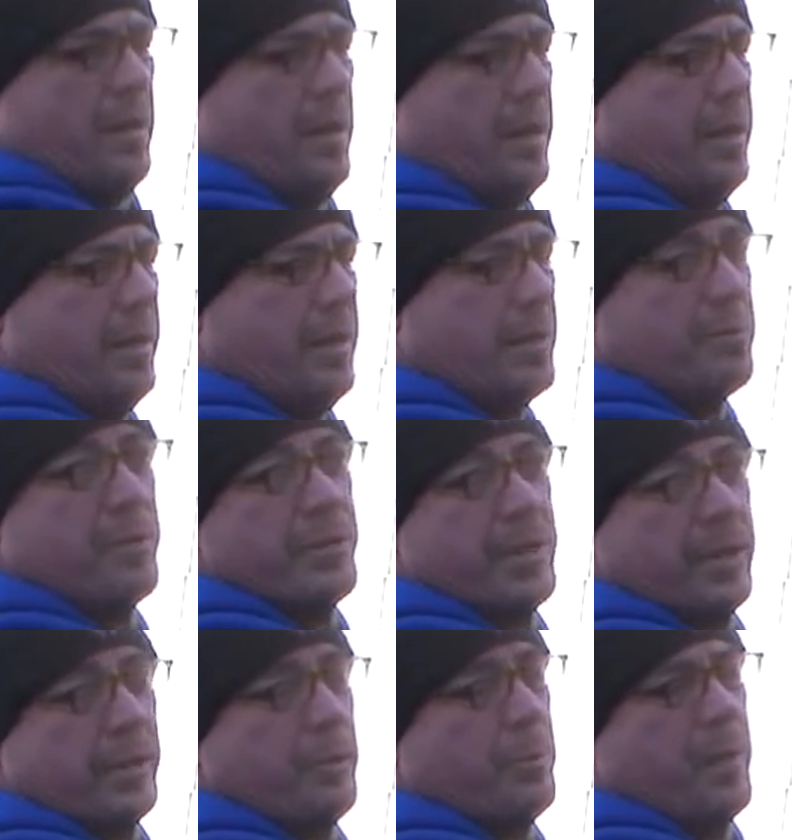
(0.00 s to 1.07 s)
And in this
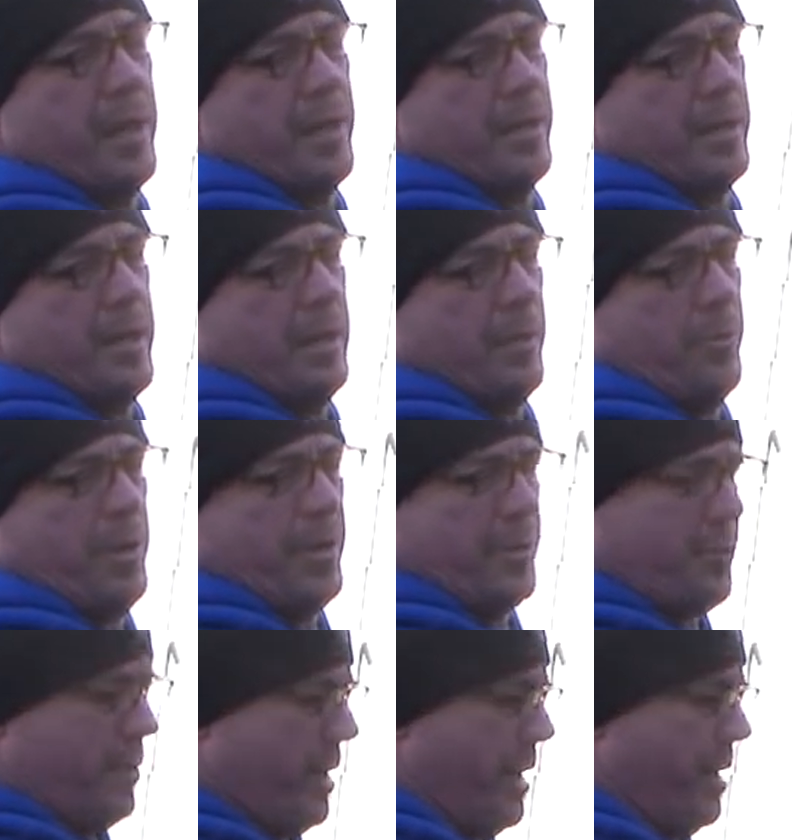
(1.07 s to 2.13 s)
particular brand, the yellow one is
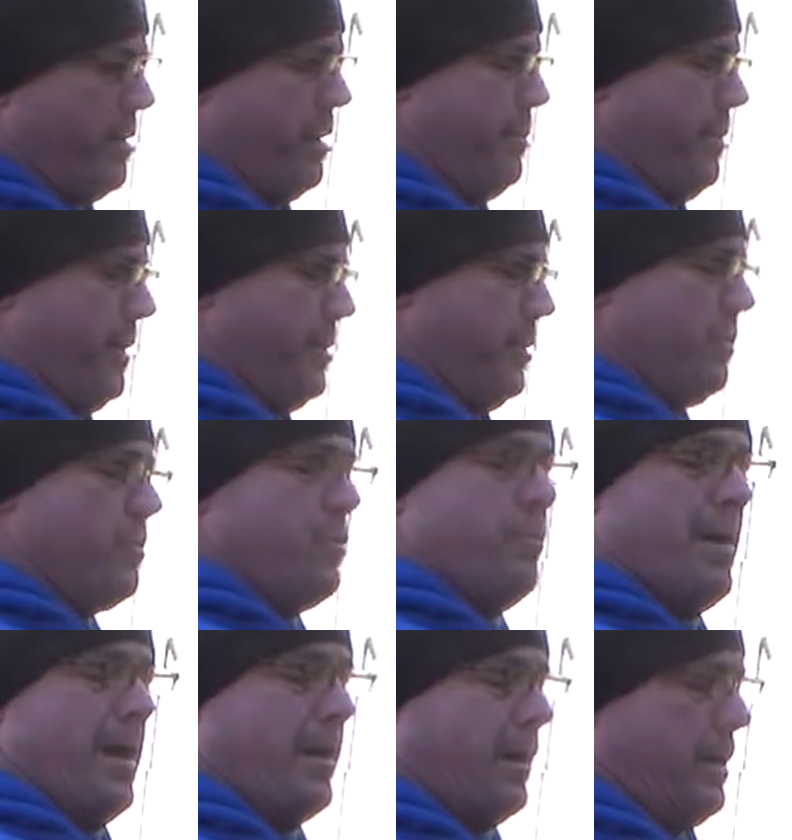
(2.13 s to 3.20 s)
100, but don't go
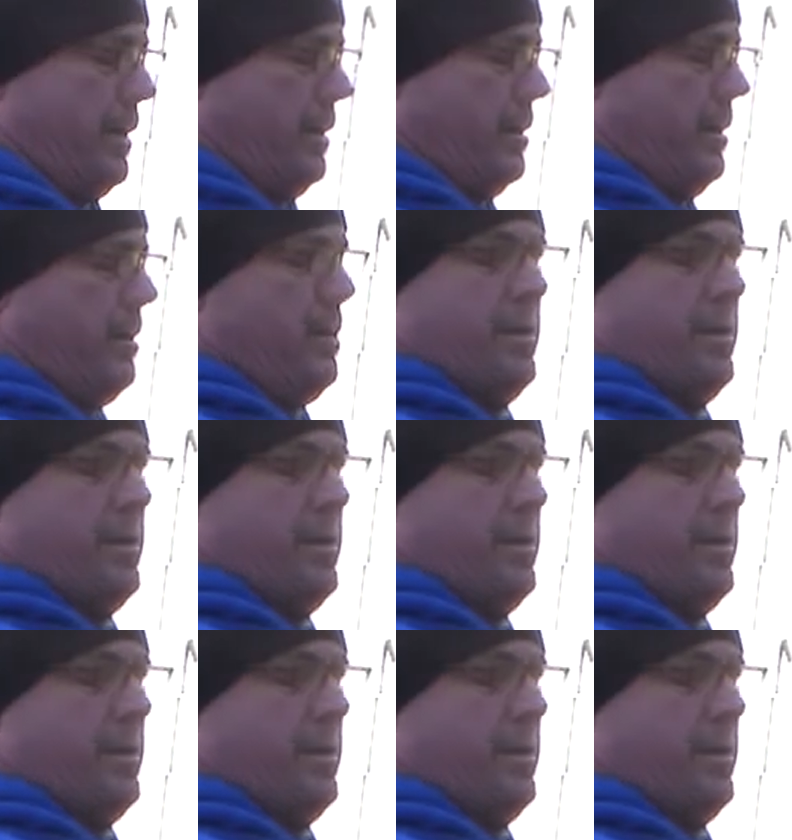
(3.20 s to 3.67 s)
by the color.